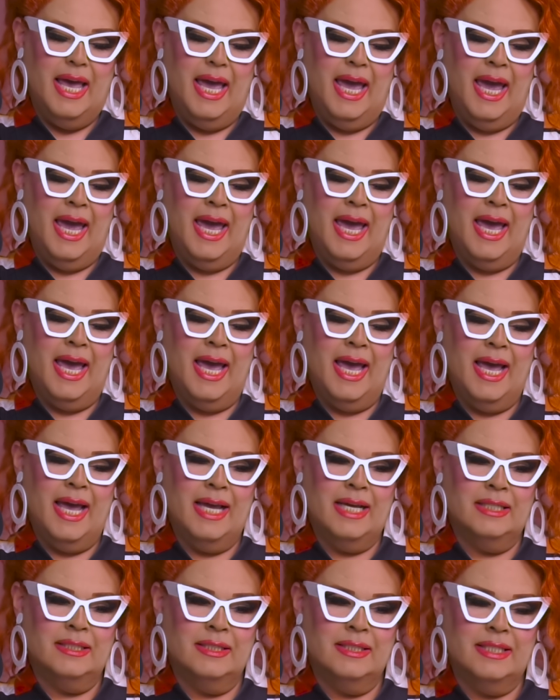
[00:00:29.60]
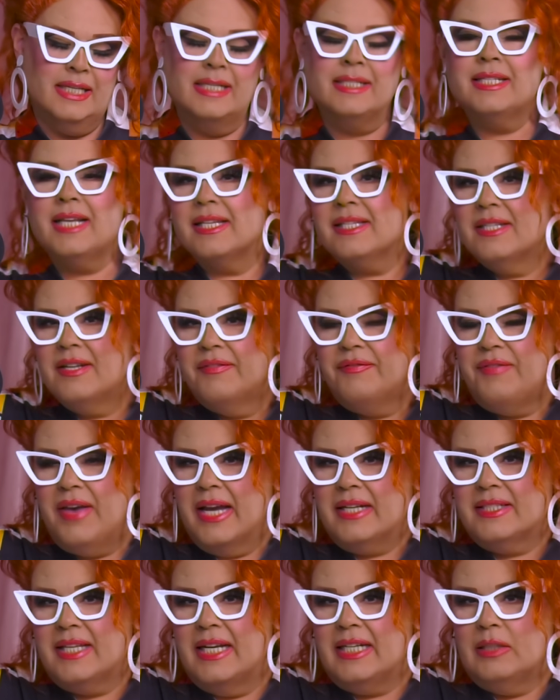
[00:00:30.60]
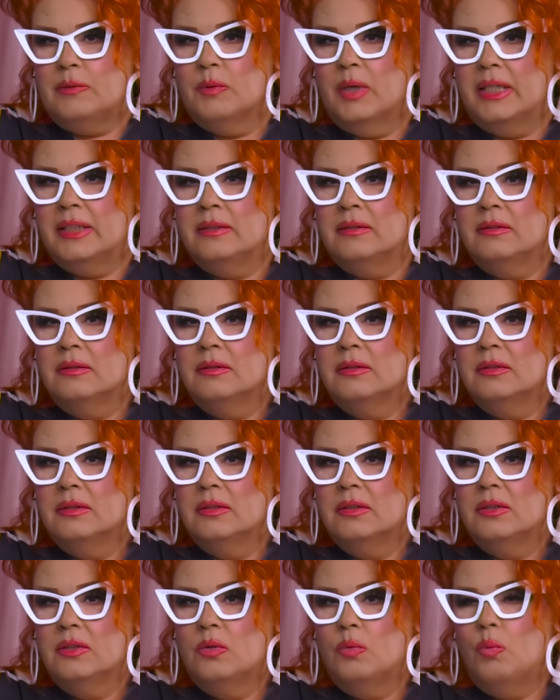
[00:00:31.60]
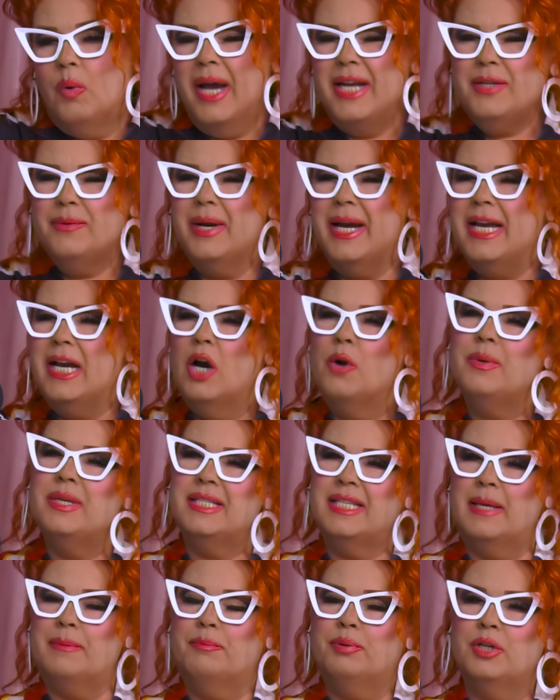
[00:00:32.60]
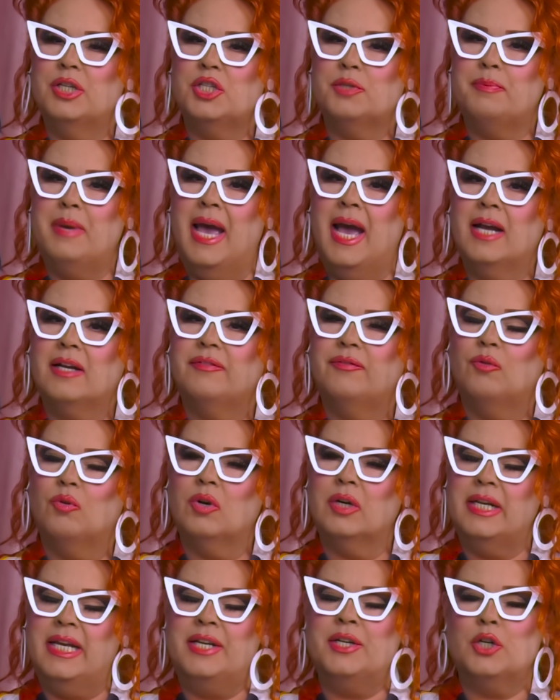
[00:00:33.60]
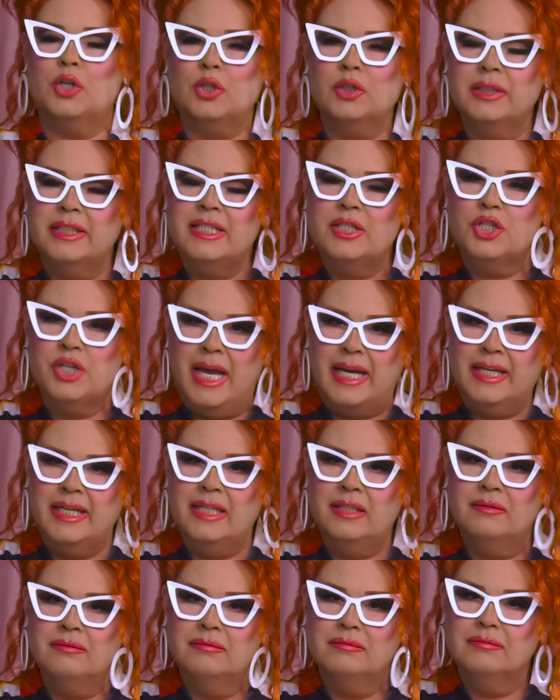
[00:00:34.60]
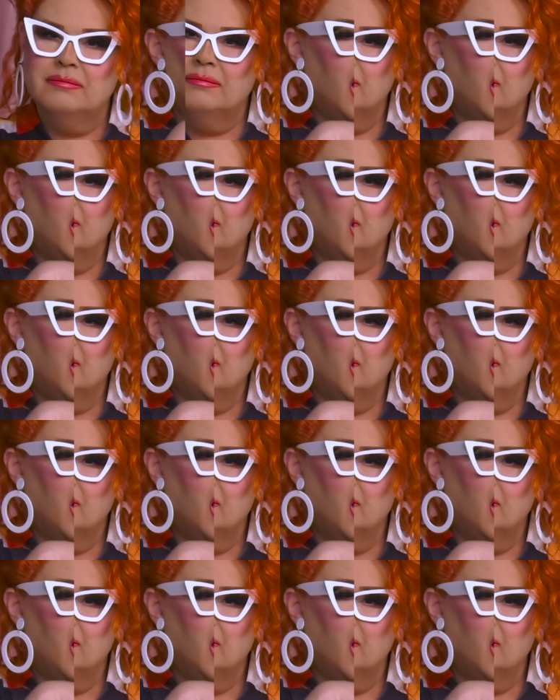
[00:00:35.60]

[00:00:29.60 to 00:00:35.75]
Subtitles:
and it doesn't affect anyone, why do I always get pushback for an early check-in?